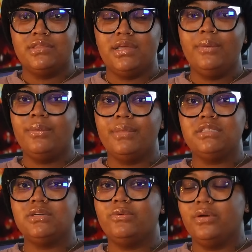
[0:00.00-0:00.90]
They were meant
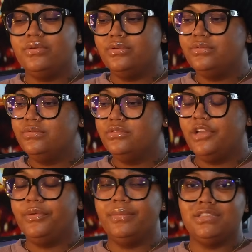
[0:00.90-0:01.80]
to grow you.
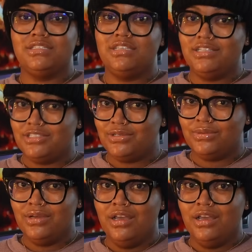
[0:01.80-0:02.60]
They were meant to teach you.